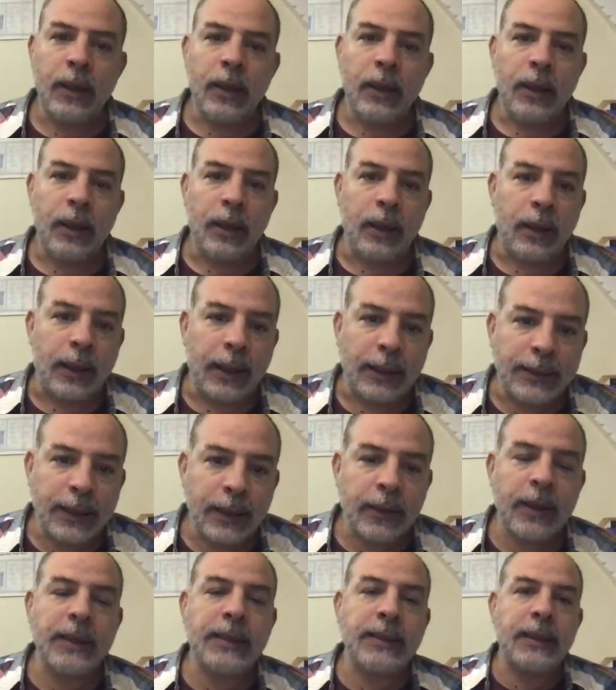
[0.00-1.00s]
calcite
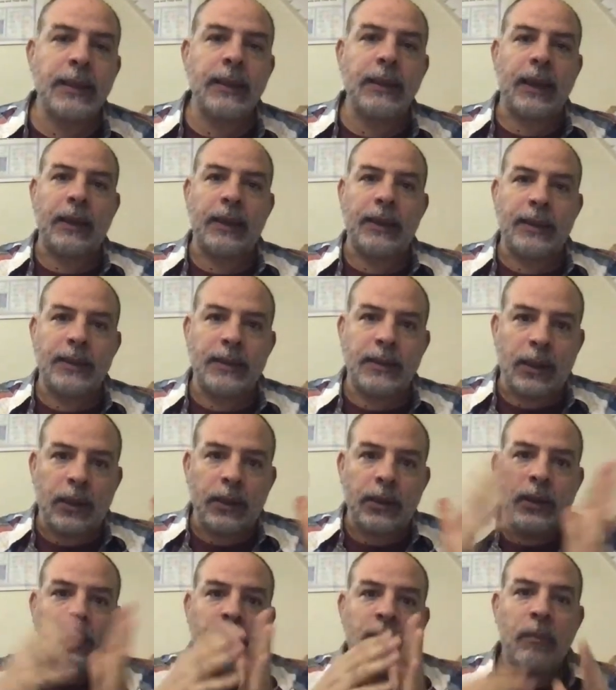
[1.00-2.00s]
crystal and start